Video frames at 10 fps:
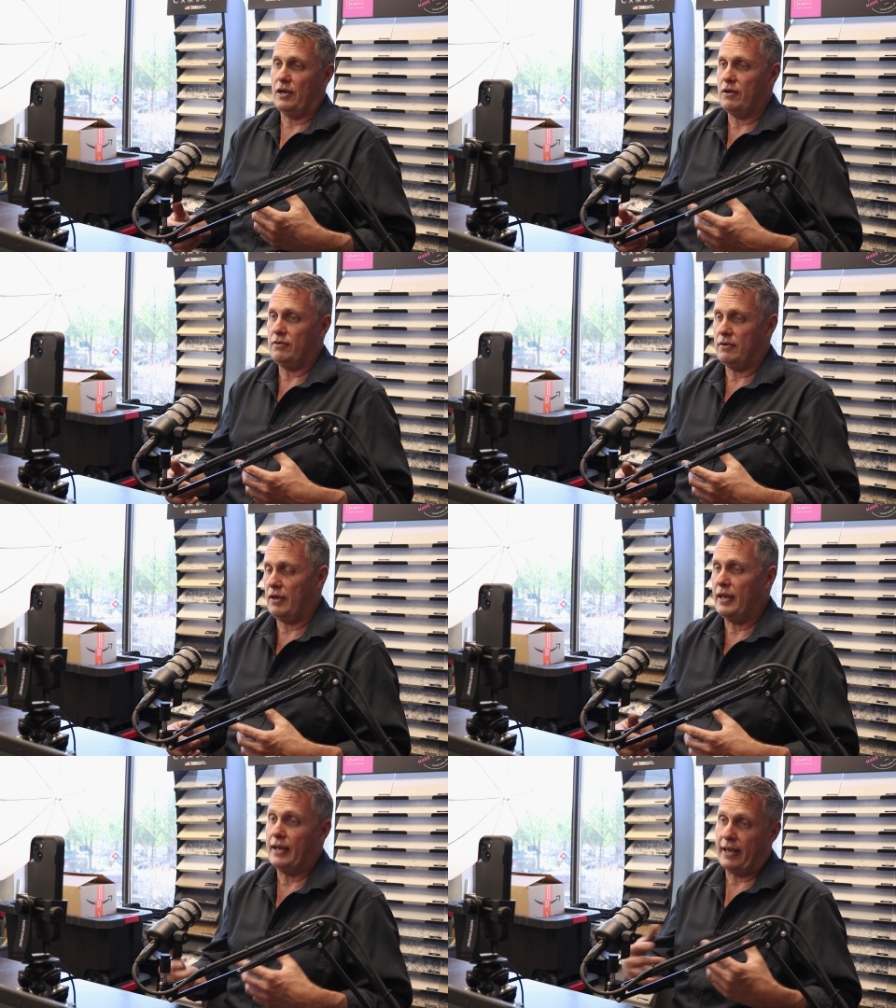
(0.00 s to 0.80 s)
you know you
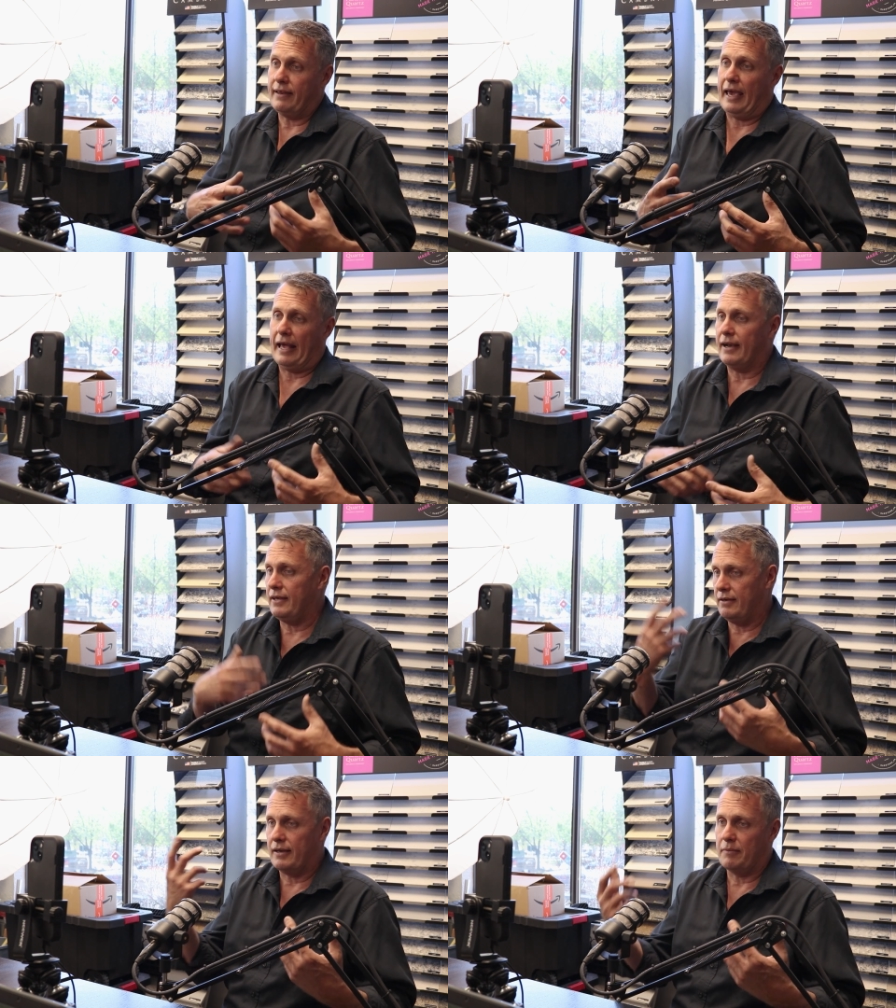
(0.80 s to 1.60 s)
in, in
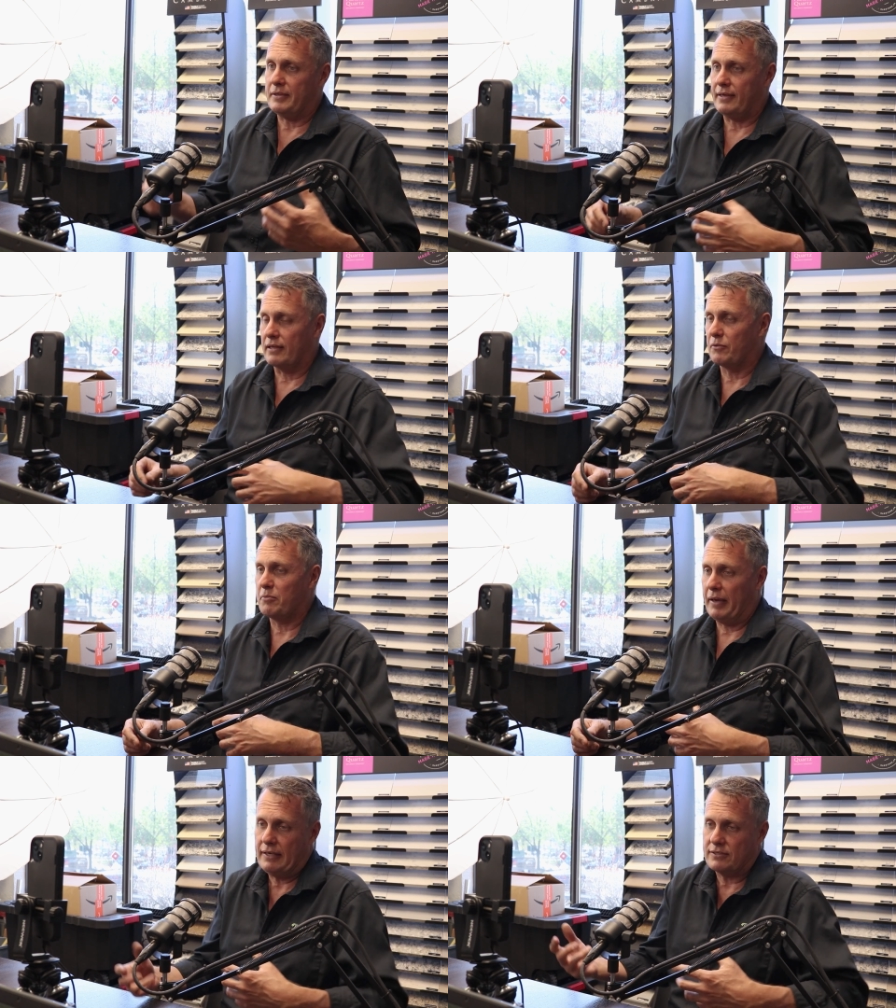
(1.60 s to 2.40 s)
Canada you're going to be dealing
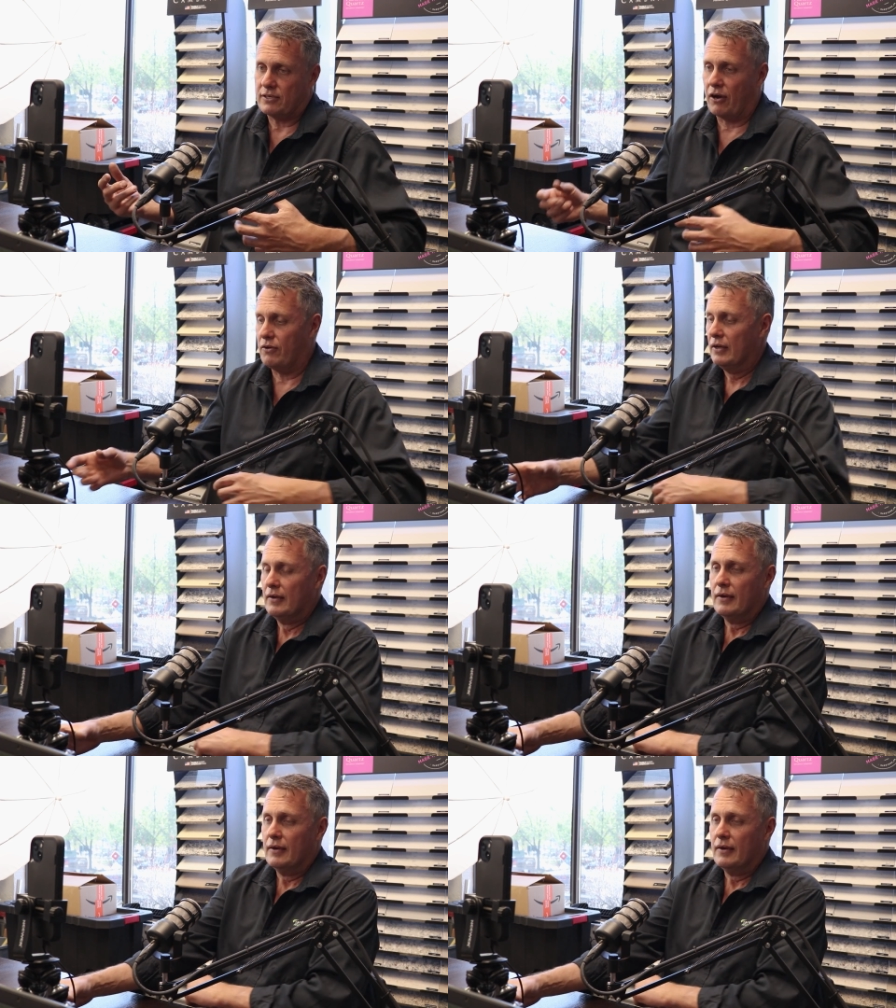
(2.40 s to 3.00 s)
with me so